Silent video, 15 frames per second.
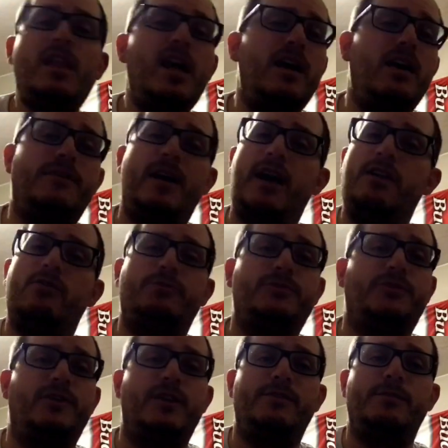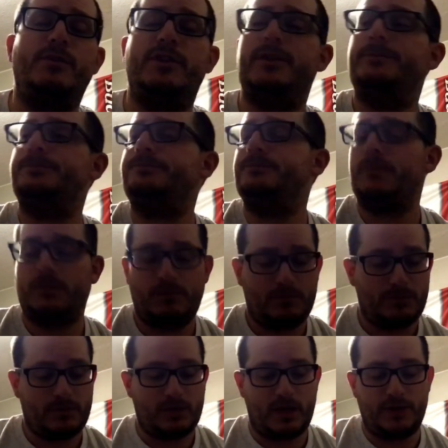I have high hopes for everybody.
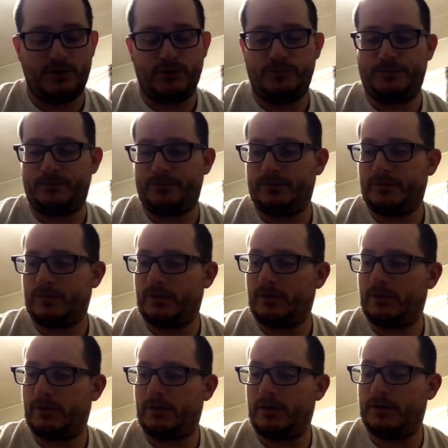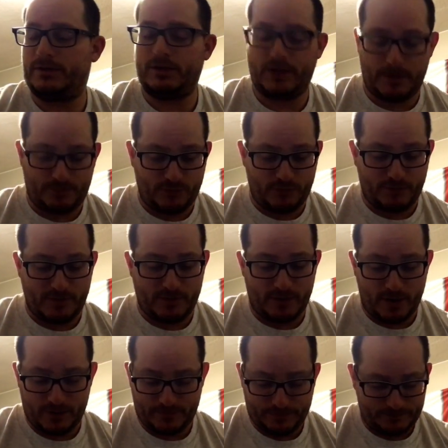I do, until they prove me
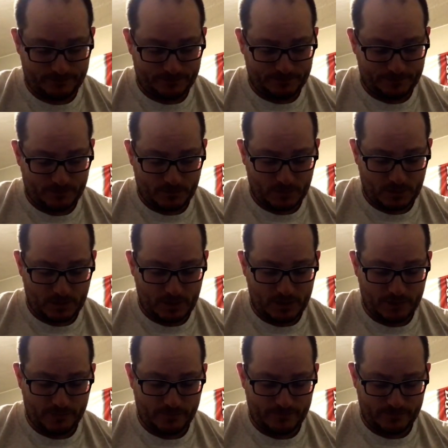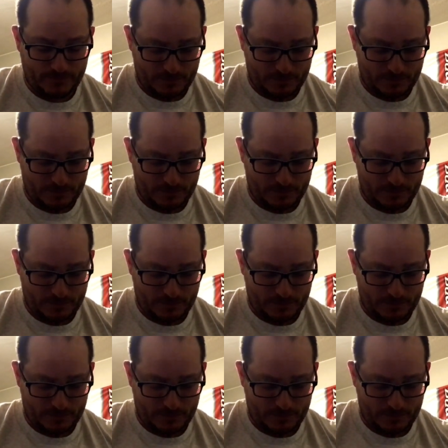wrong, you know.